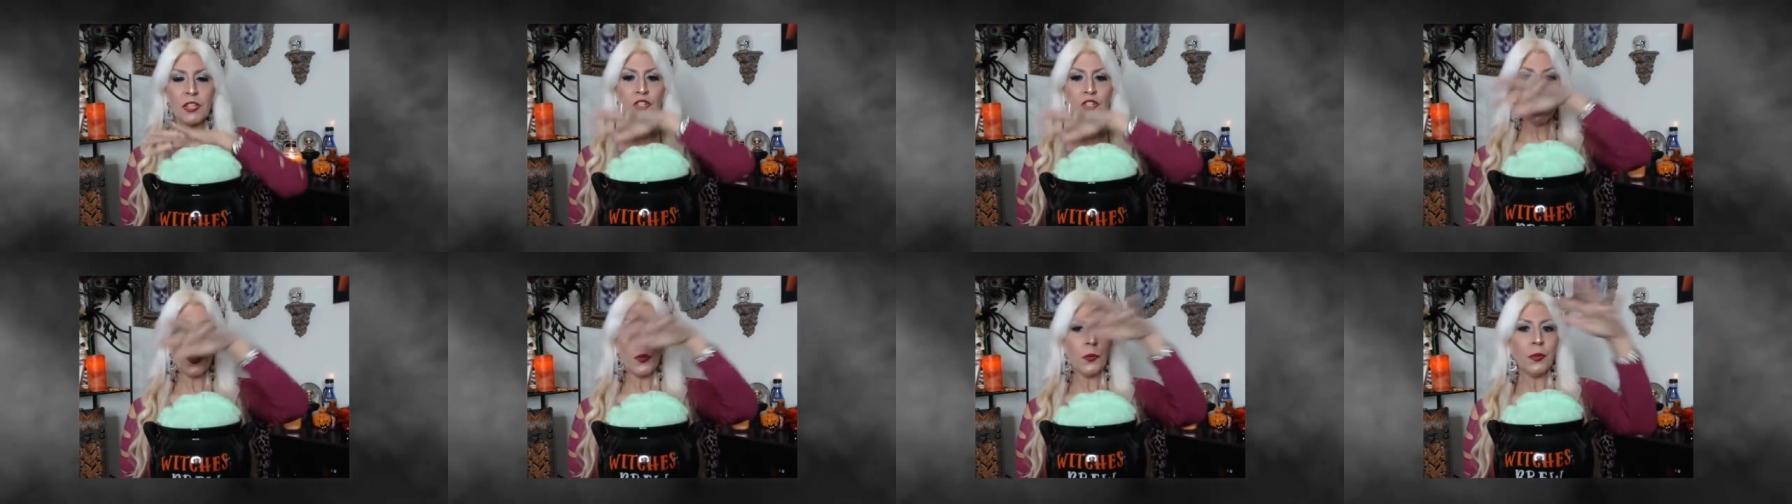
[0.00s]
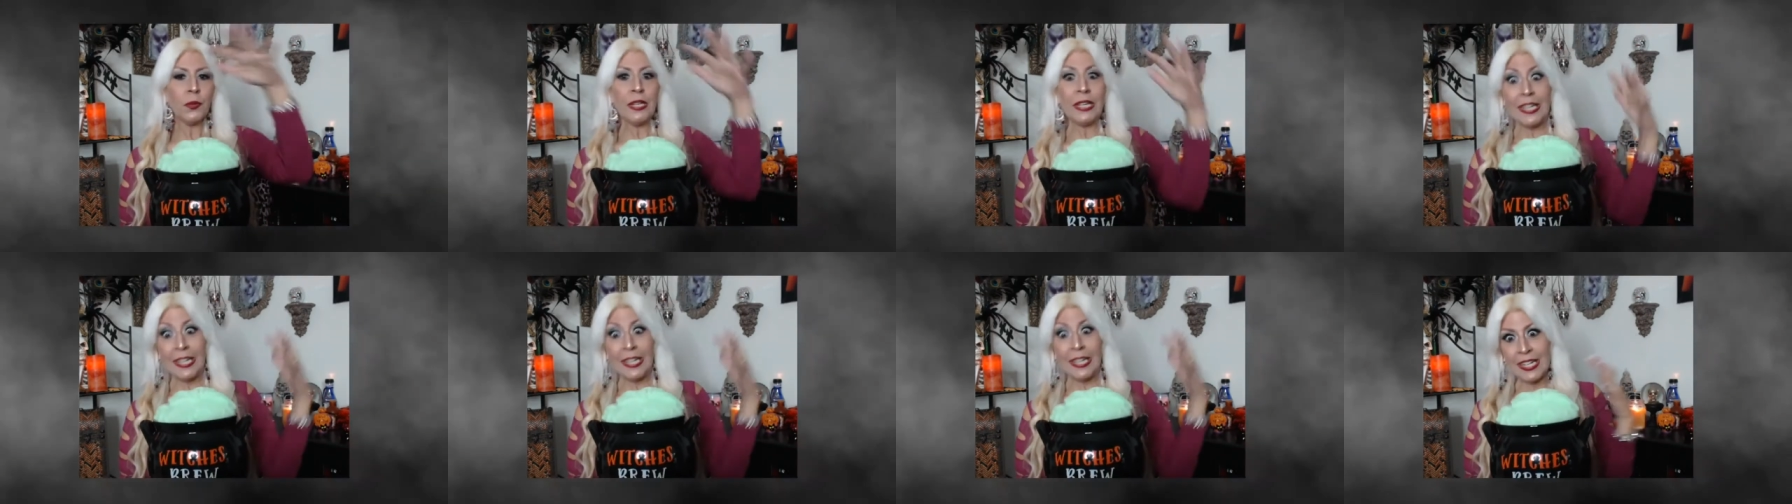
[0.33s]
you don't
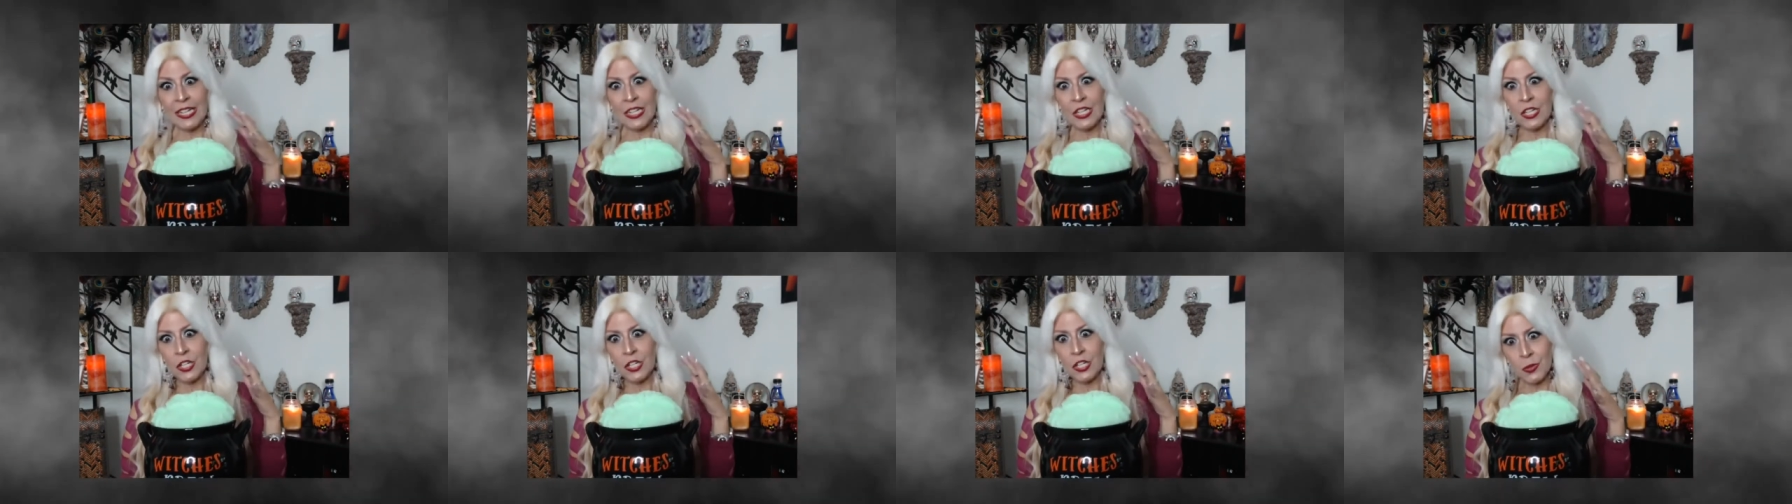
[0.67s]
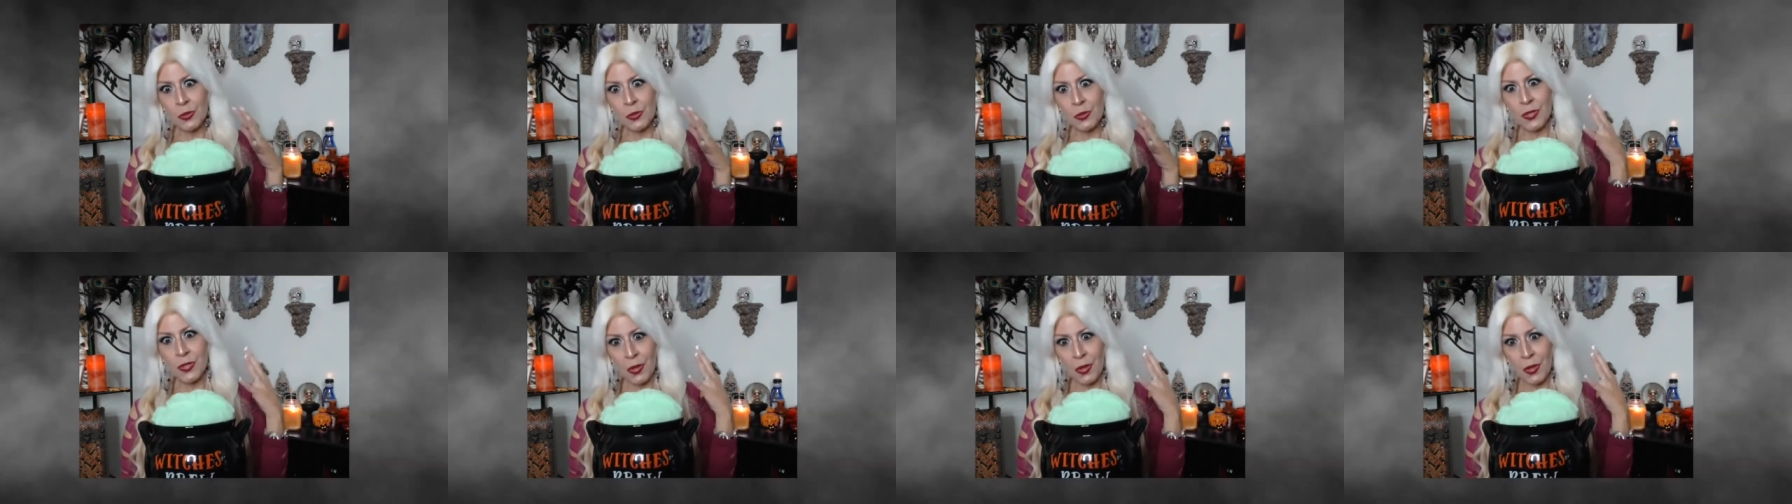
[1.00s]
need to
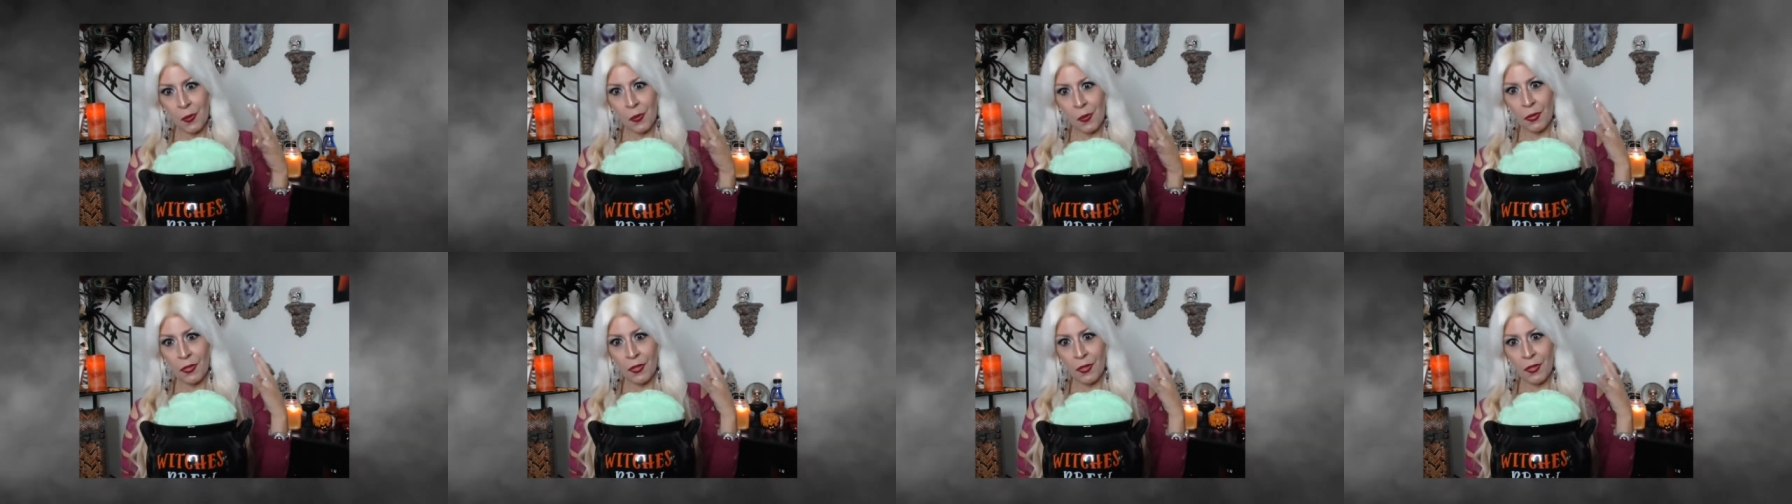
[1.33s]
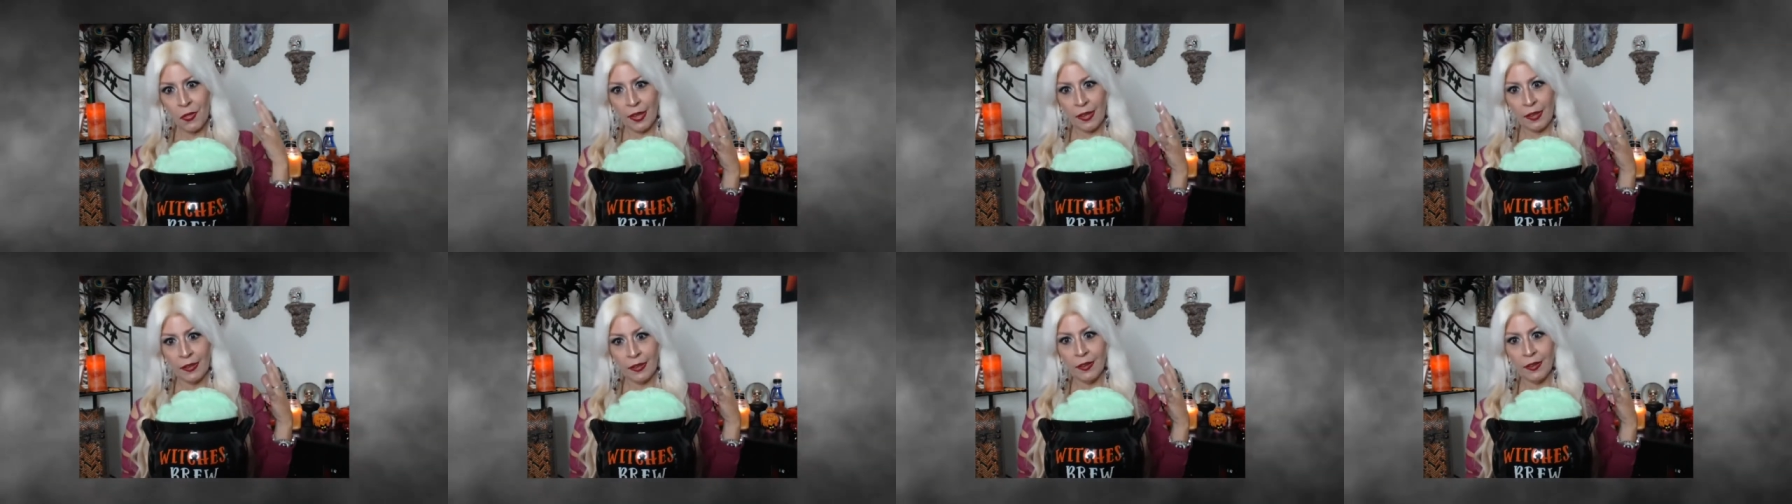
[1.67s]
use the whole
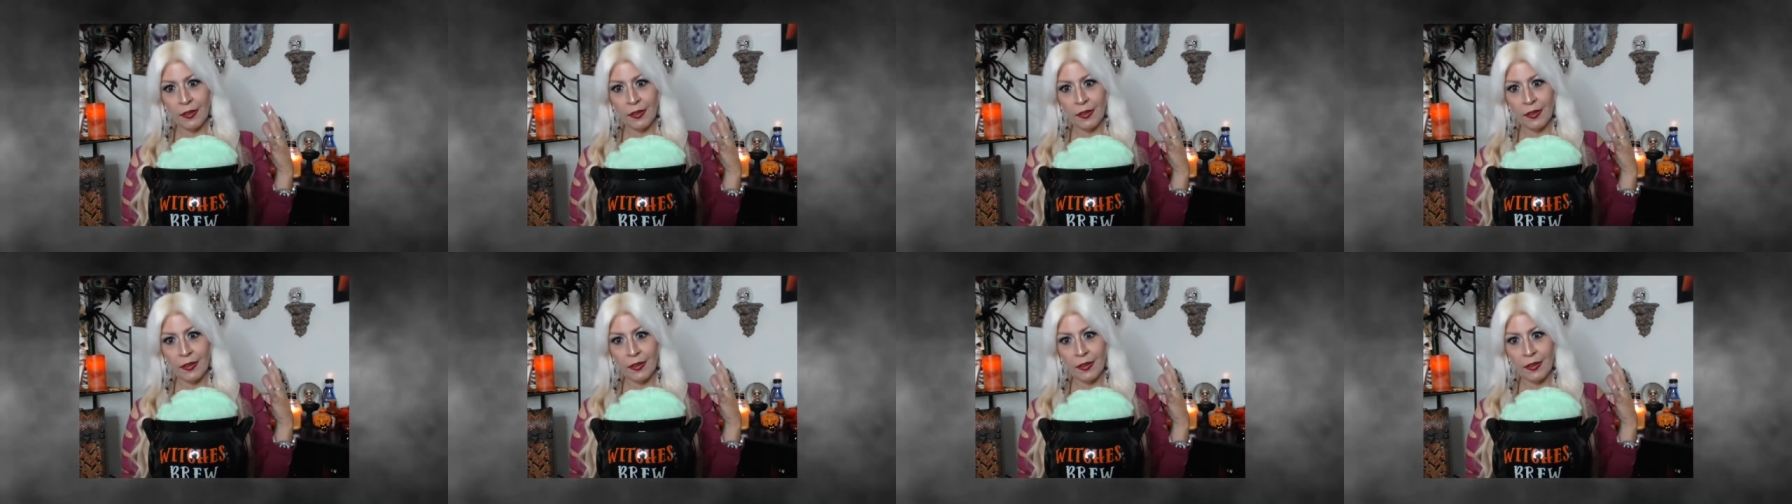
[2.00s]
thing.